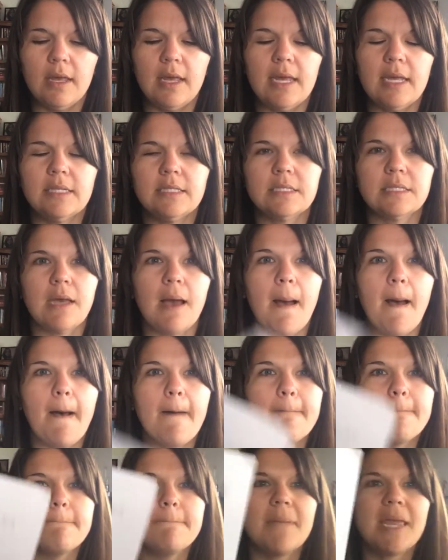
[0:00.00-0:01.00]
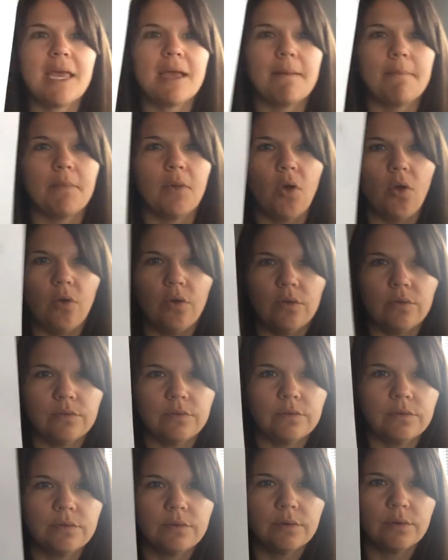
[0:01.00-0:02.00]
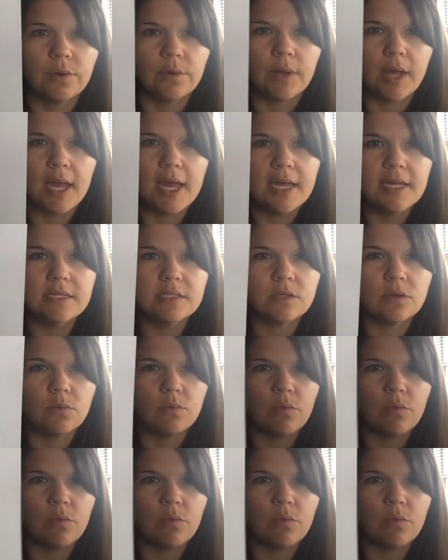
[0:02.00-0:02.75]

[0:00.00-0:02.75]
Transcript: it's a mammal. Okay, so